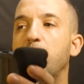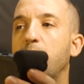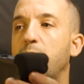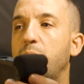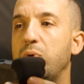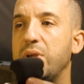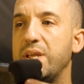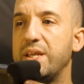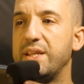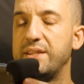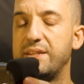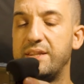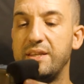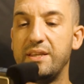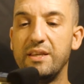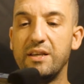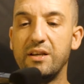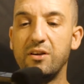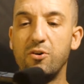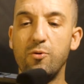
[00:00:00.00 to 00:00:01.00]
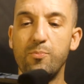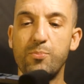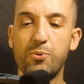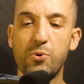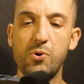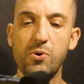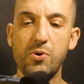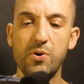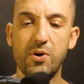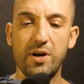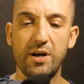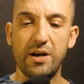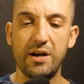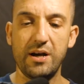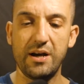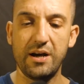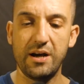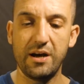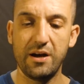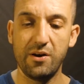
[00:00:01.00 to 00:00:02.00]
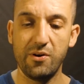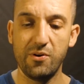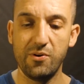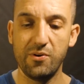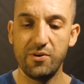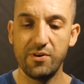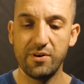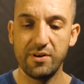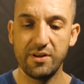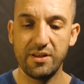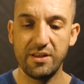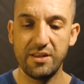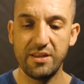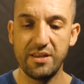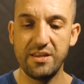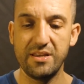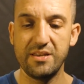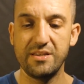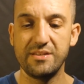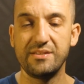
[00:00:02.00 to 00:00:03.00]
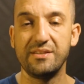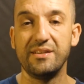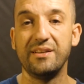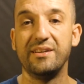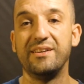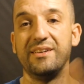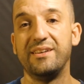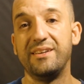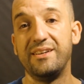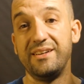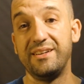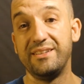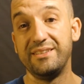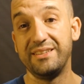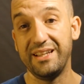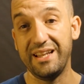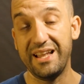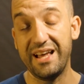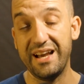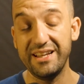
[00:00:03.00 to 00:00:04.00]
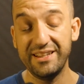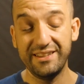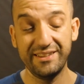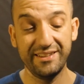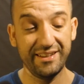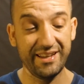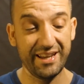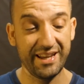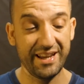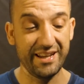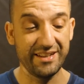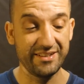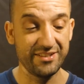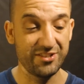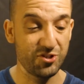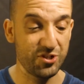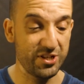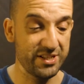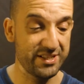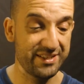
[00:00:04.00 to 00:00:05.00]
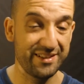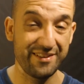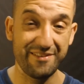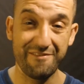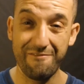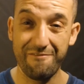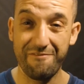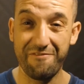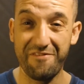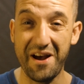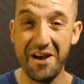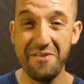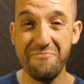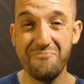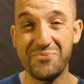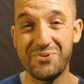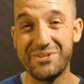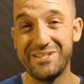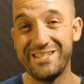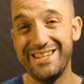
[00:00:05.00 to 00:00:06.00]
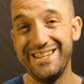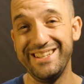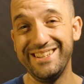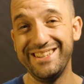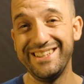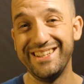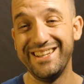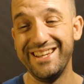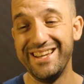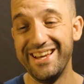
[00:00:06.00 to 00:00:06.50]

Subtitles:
with the GoPro how is the light. Again, it's just 5%.